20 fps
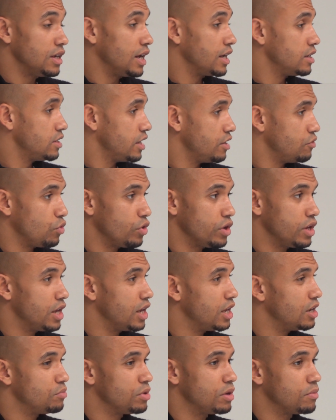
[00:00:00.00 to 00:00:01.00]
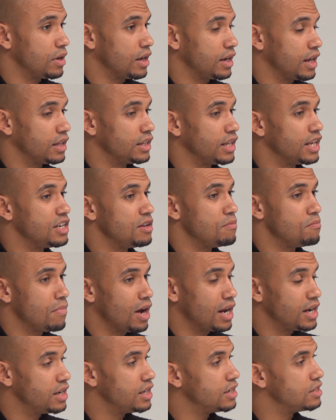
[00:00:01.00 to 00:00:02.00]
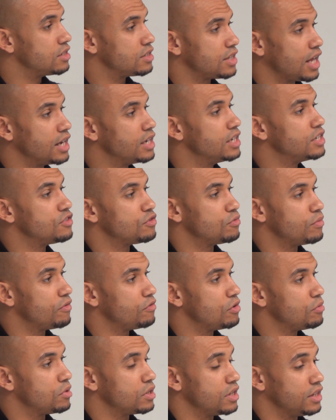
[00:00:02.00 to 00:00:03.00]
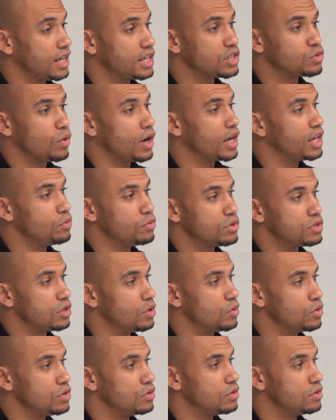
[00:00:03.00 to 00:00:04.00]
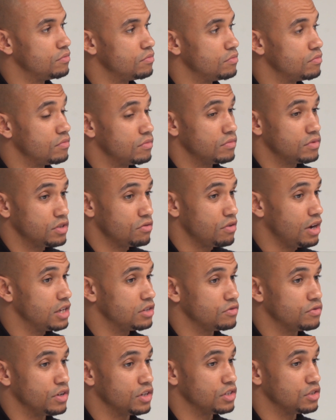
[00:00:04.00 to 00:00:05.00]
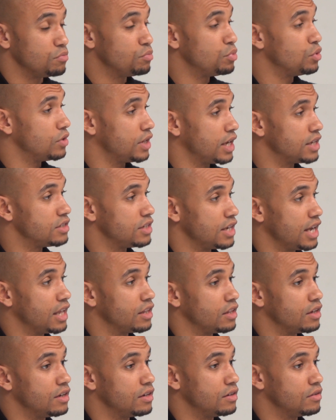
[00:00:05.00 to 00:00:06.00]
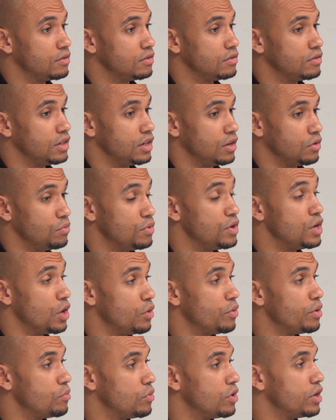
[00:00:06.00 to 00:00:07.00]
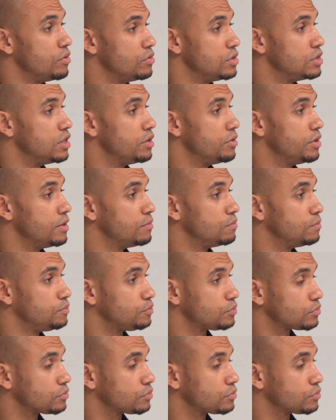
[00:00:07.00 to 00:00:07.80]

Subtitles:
like I say, Roy Keane and people like that, they demanded standards from everybody, and that's why they were so good. And Sir Alex Ferguson put that together, you know, knowing what he was doing.